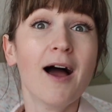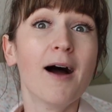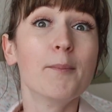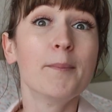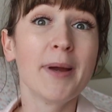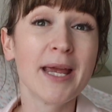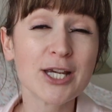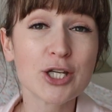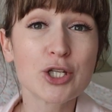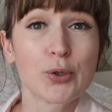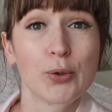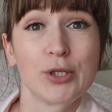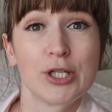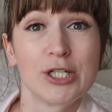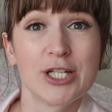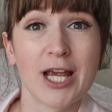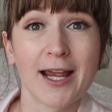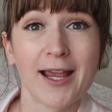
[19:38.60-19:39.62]
make sure
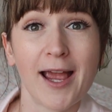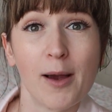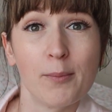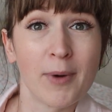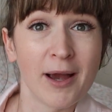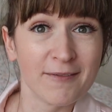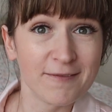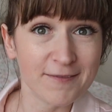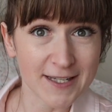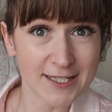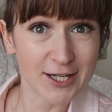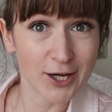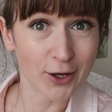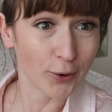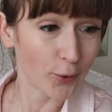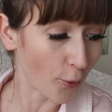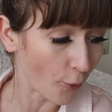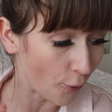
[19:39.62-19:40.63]
to check out my
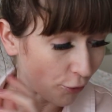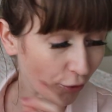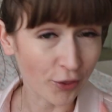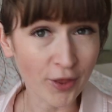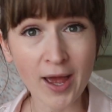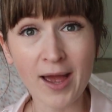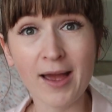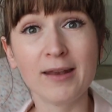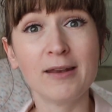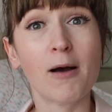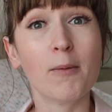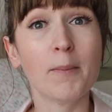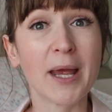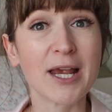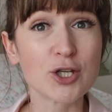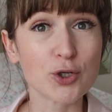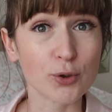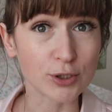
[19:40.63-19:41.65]
video on that, and I'll
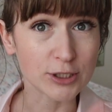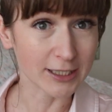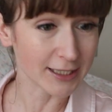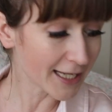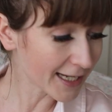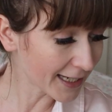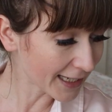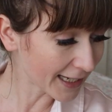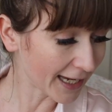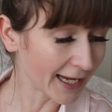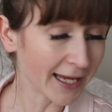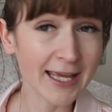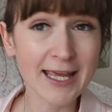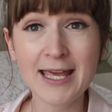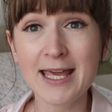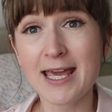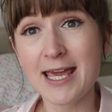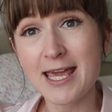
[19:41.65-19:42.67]
make sure to link it
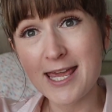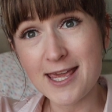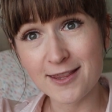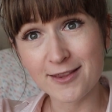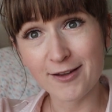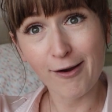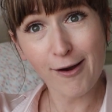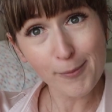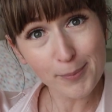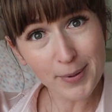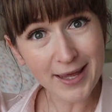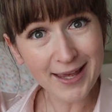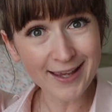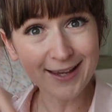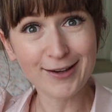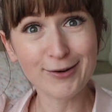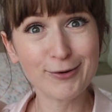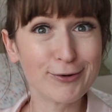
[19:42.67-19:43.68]
either up
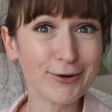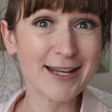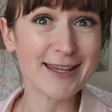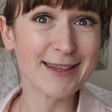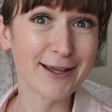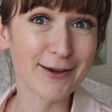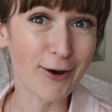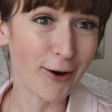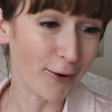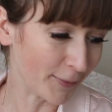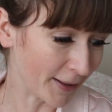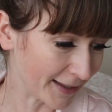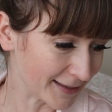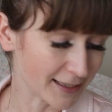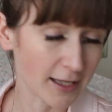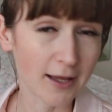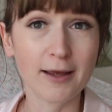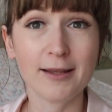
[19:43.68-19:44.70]
here or in the
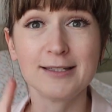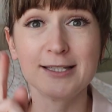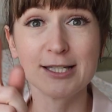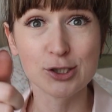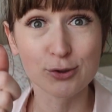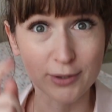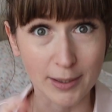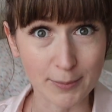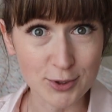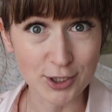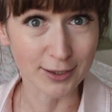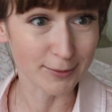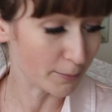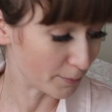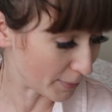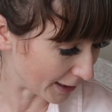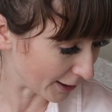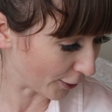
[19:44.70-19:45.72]
comment
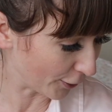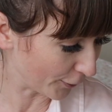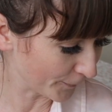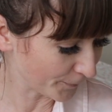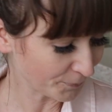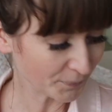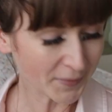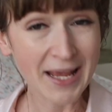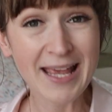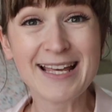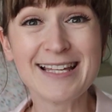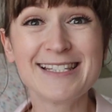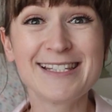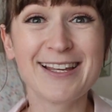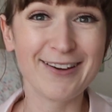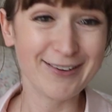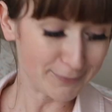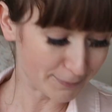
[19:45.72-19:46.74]
description below.
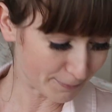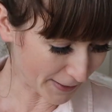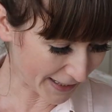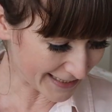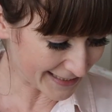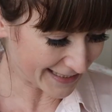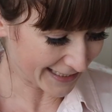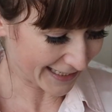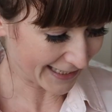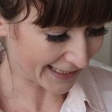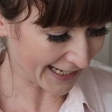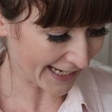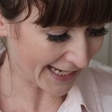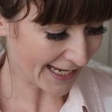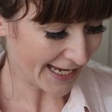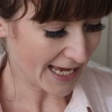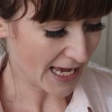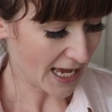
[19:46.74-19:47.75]
So
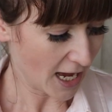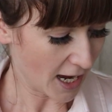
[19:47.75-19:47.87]
basically,